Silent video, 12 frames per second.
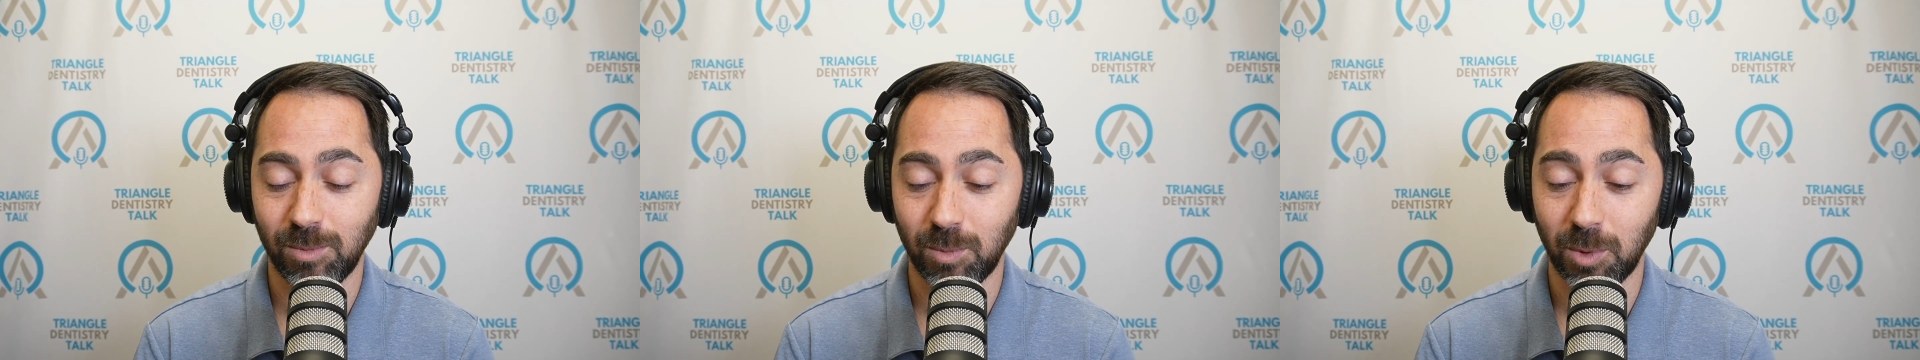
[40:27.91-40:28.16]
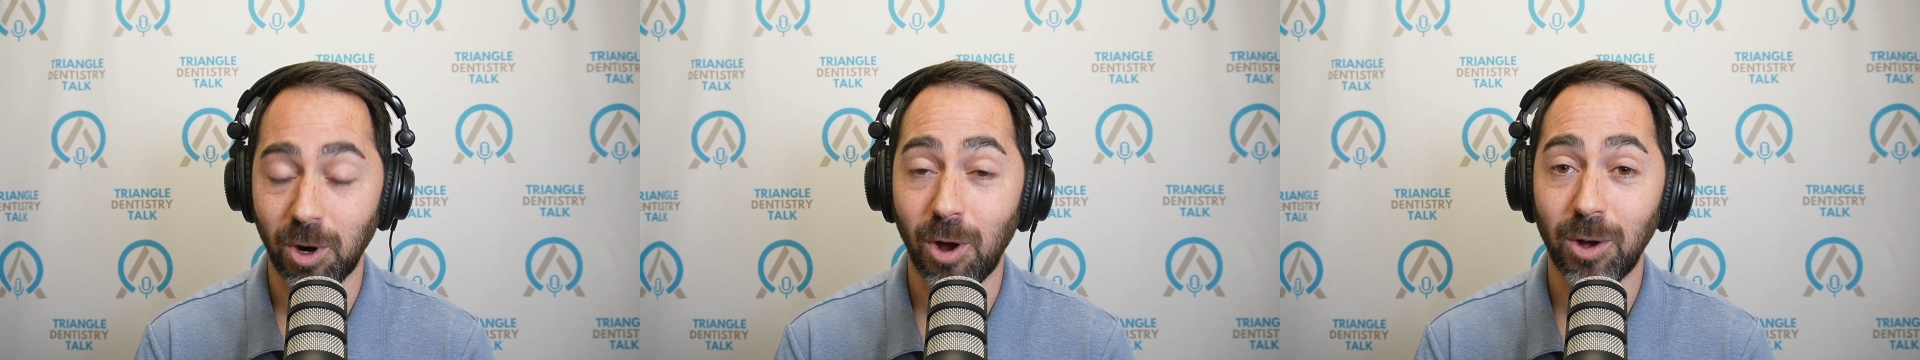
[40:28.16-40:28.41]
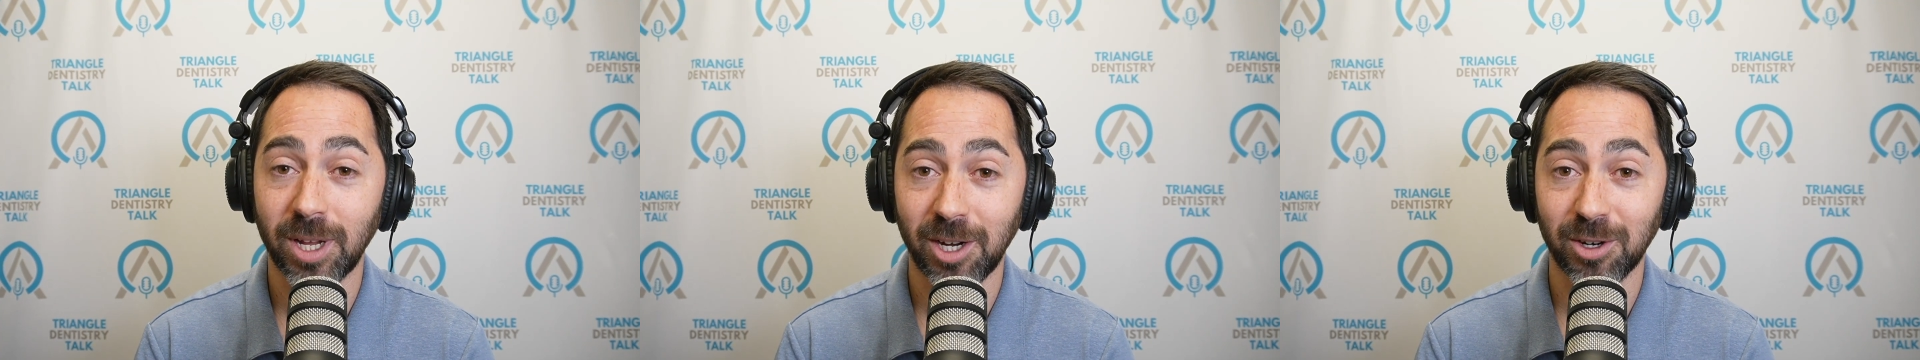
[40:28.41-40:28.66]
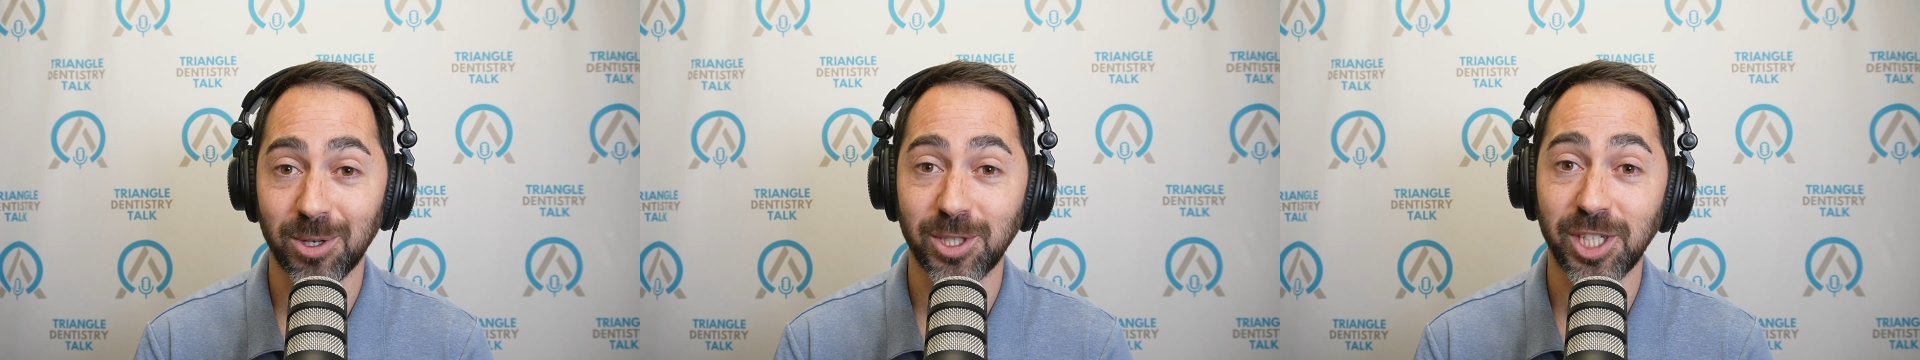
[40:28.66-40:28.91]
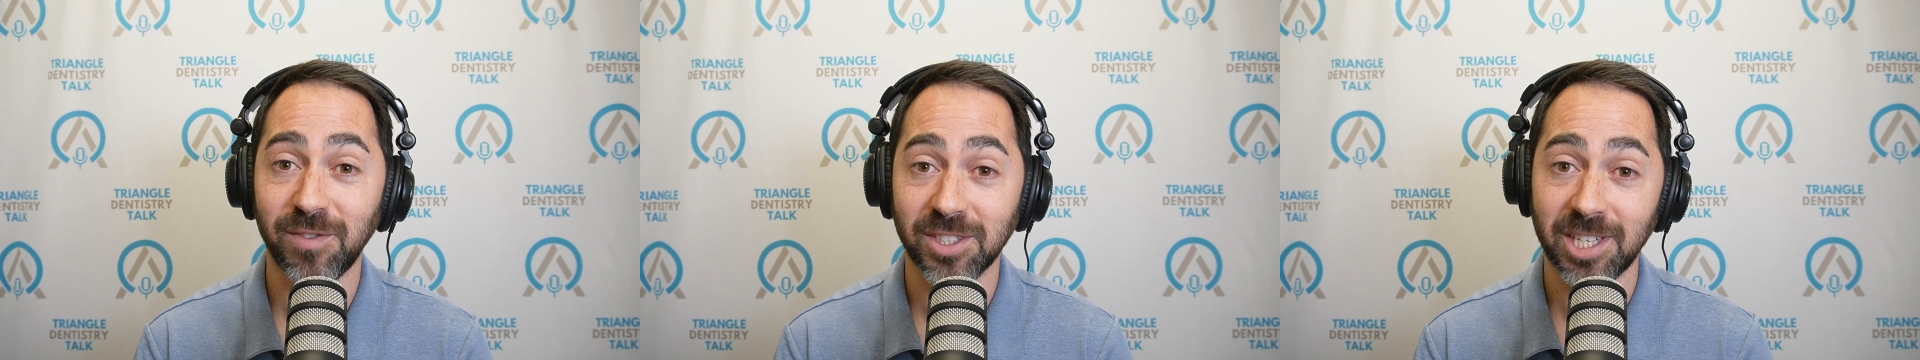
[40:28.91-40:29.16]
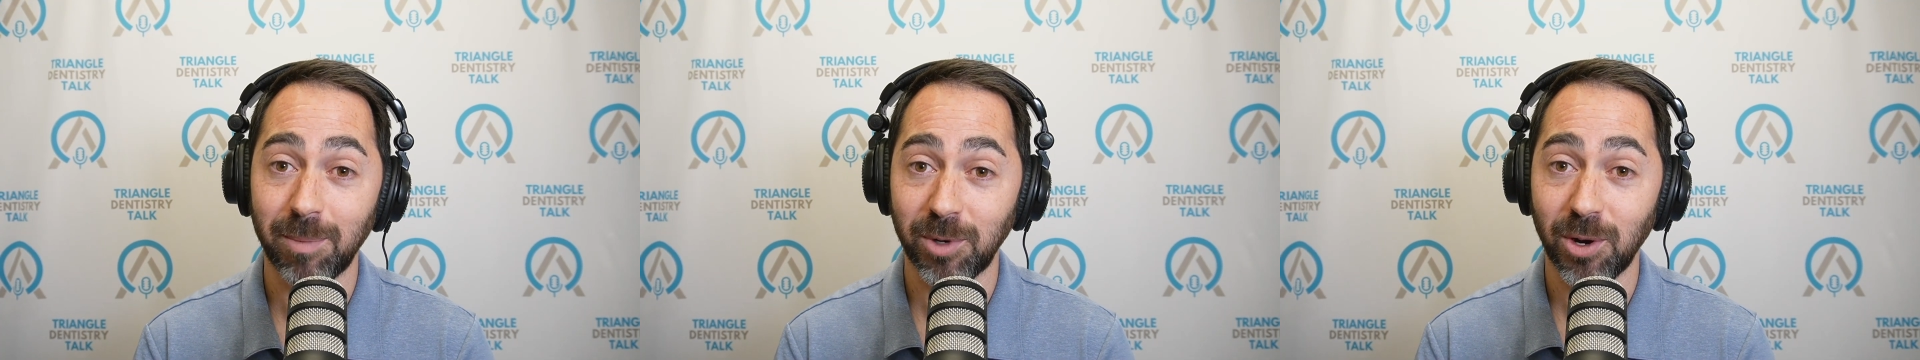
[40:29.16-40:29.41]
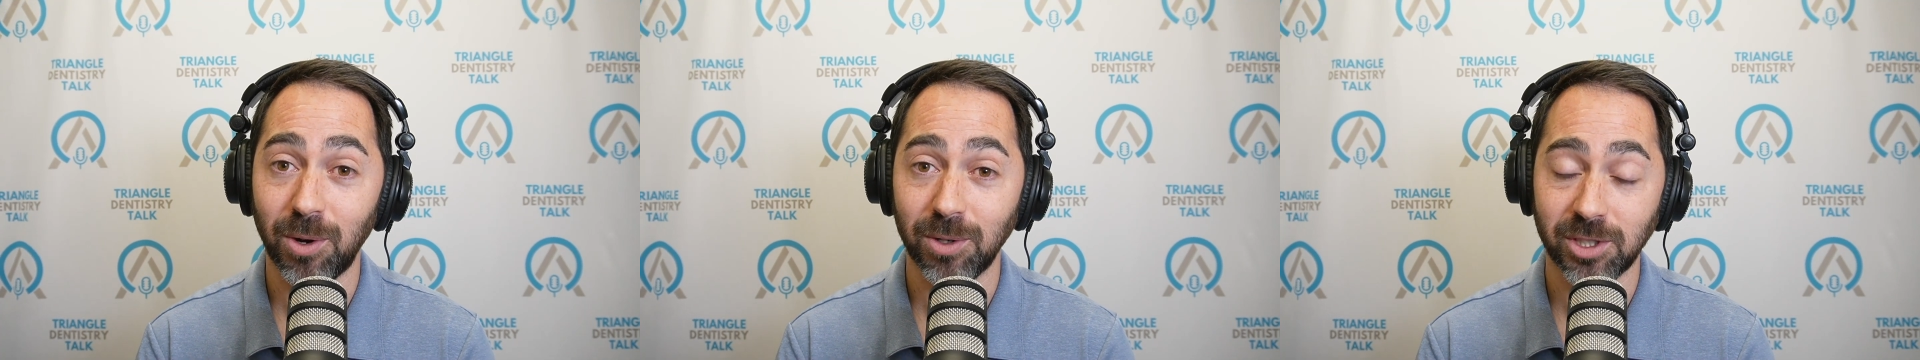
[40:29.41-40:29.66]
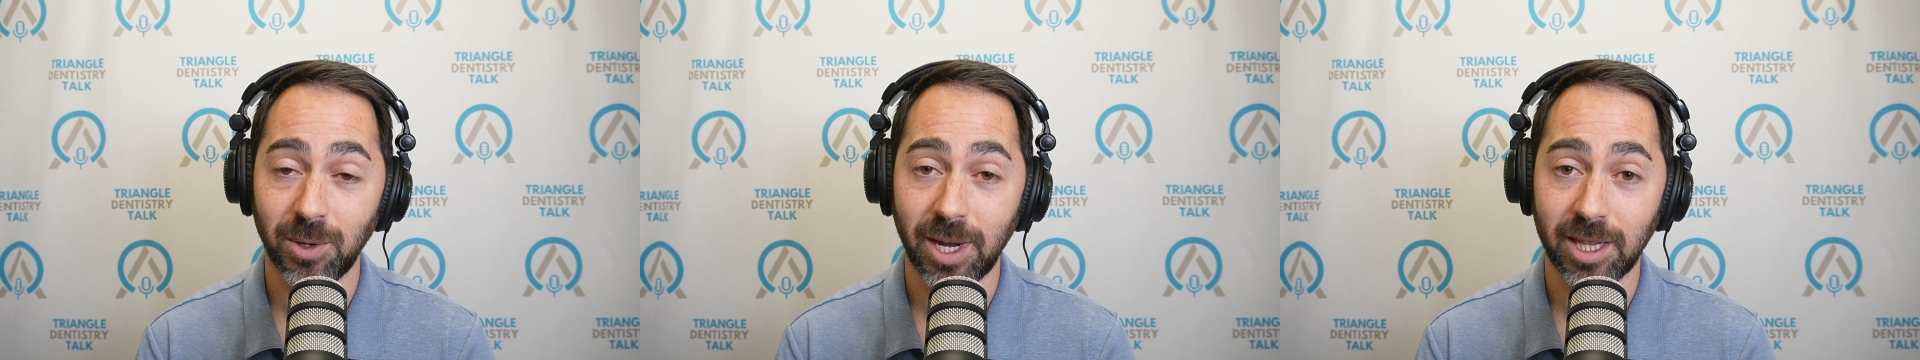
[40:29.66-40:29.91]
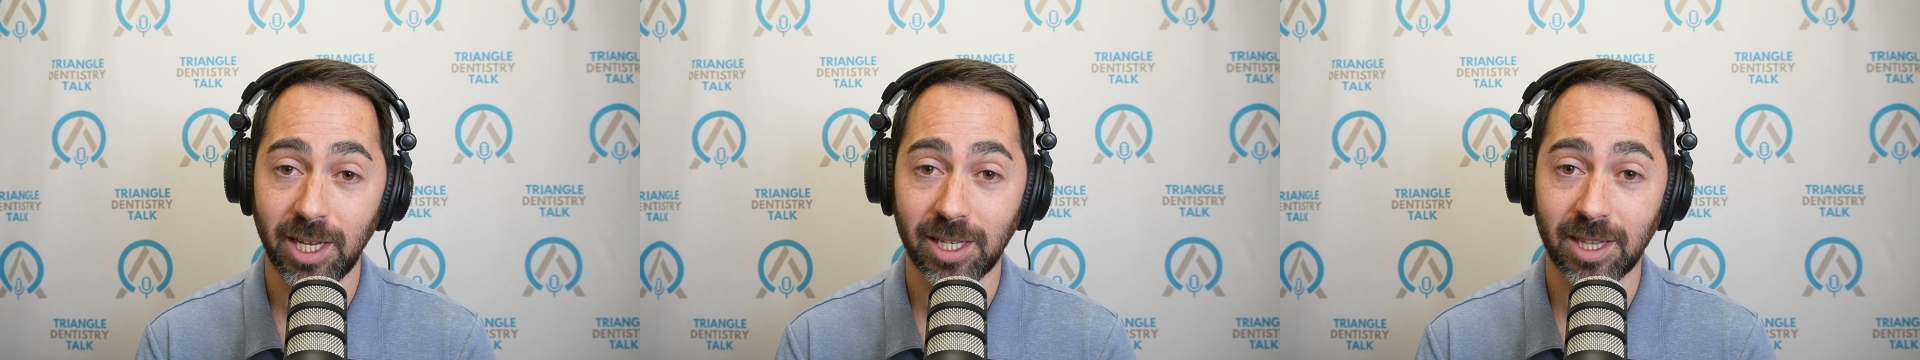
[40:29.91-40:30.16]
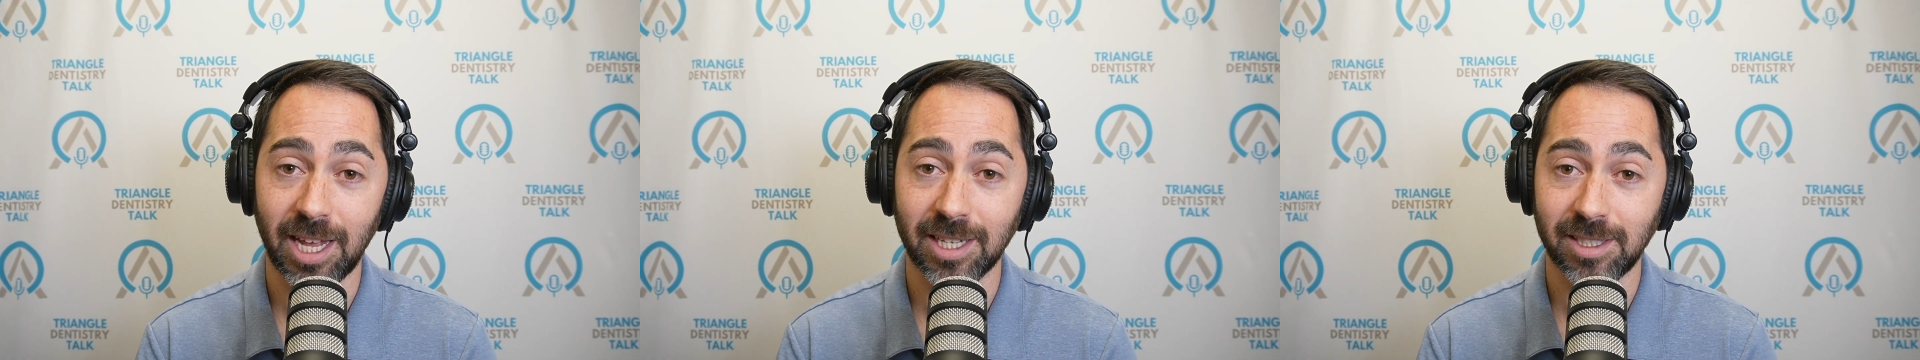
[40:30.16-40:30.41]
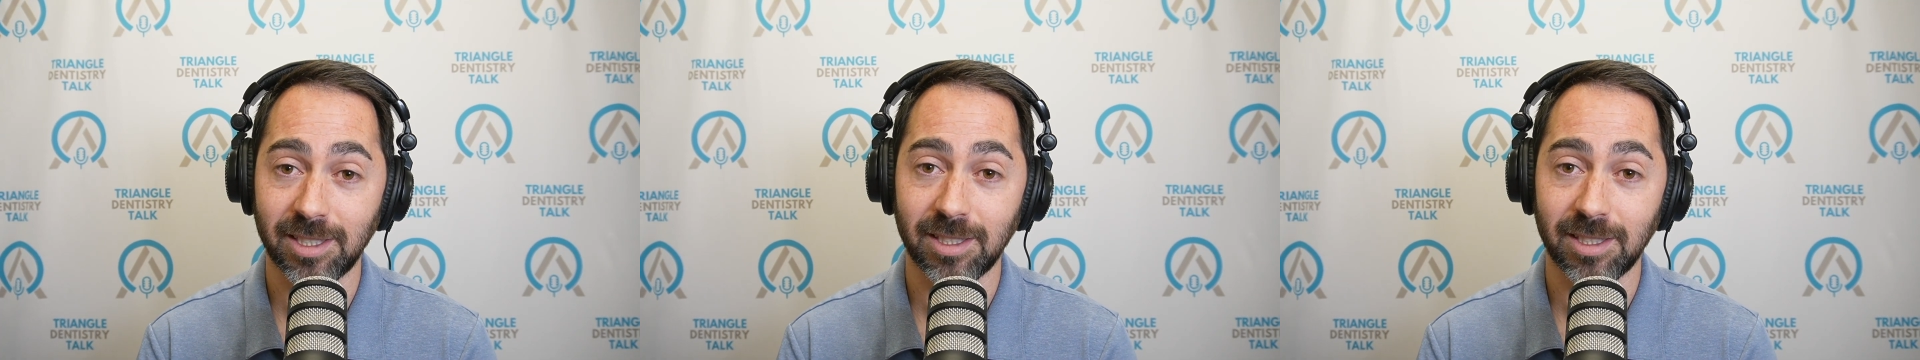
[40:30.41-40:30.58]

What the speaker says: we're all here to achieve the same goal. So I think that's